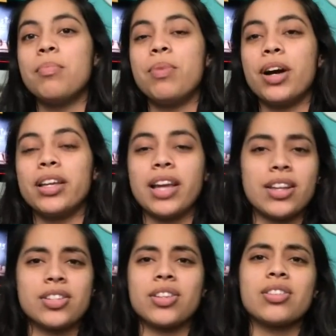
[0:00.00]
But
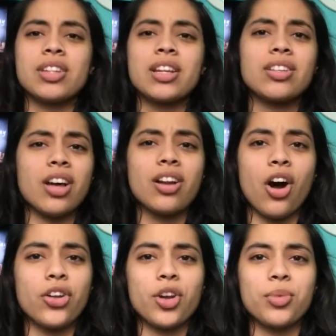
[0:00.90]
yeah, so there's like a lot of
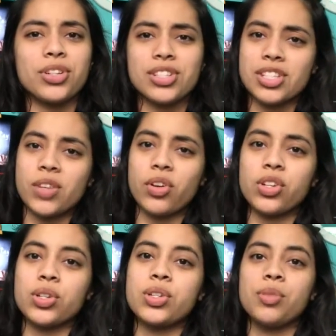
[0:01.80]
audiobooks and stuff
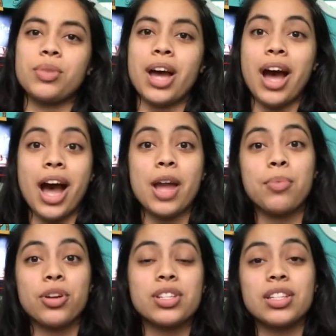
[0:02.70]
on YouTube that I
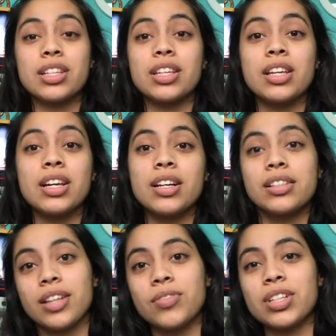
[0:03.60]
personally
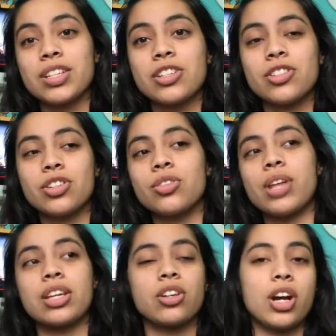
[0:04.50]
love to listen to.
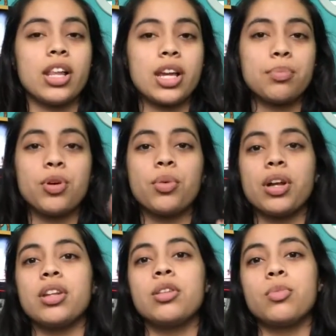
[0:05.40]
Like, you know, I'll like put one
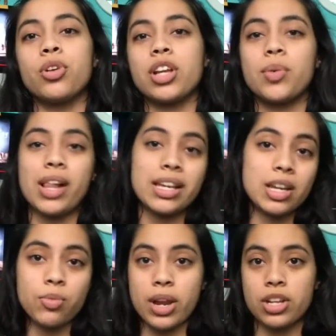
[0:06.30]
on in the morning while I
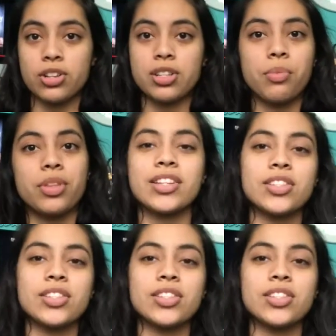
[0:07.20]
get ready or something.